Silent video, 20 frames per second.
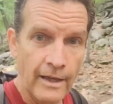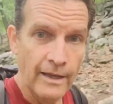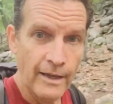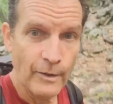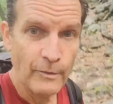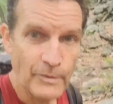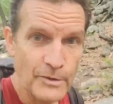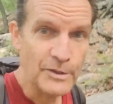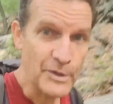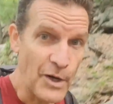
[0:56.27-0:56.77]
It
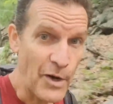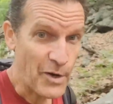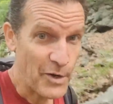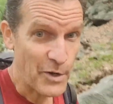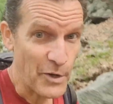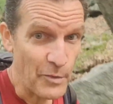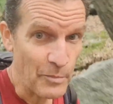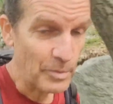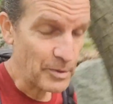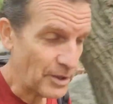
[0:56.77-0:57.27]
was an
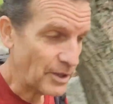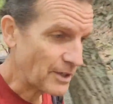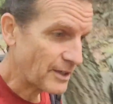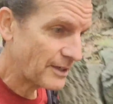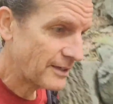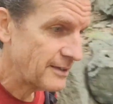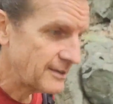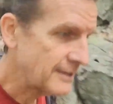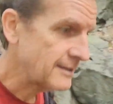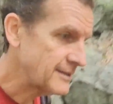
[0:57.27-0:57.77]
audio book,
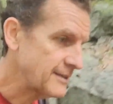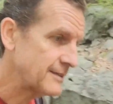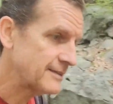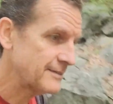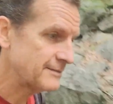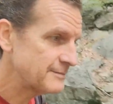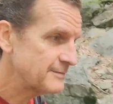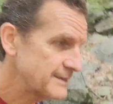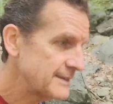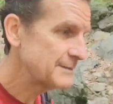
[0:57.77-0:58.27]

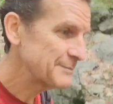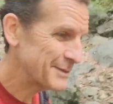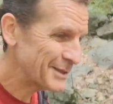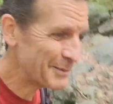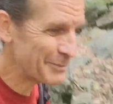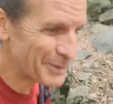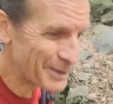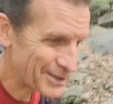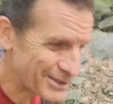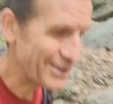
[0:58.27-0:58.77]
but a
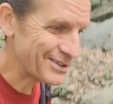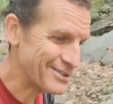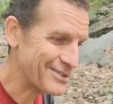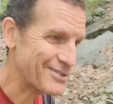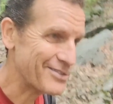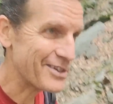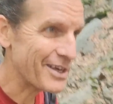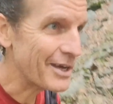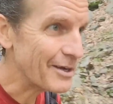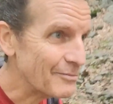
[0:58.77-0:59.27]
book just the
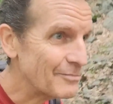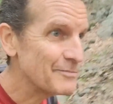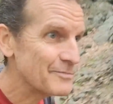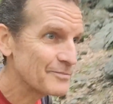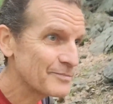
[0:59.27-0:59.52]
same.